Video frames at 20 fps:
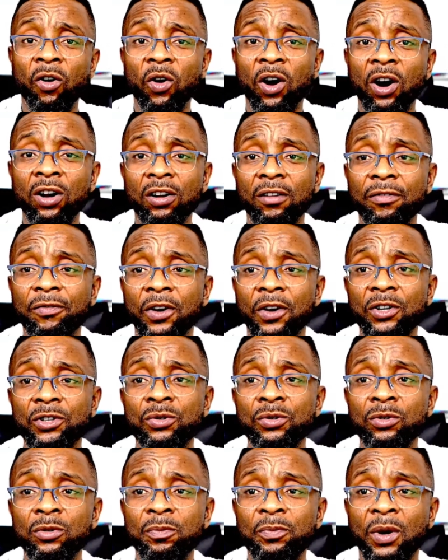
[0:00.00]
all of us
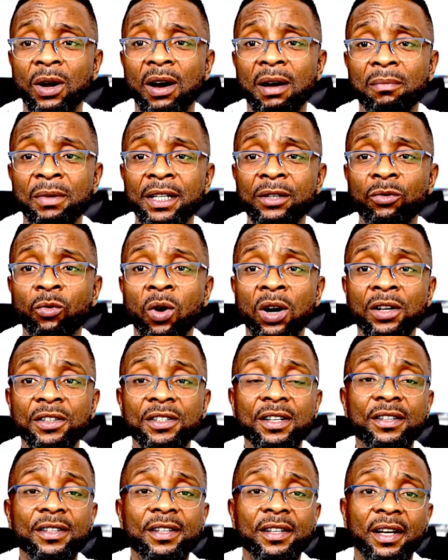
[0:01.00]
who probably want
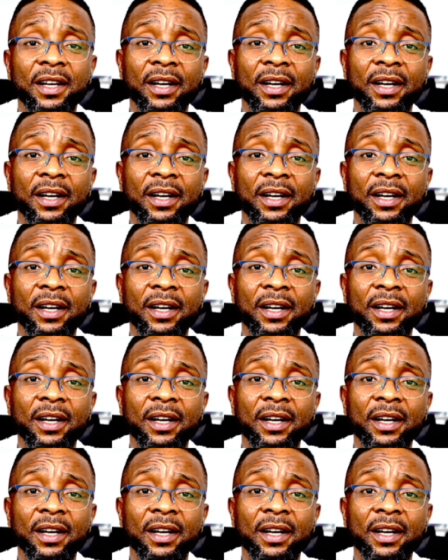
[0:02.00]
it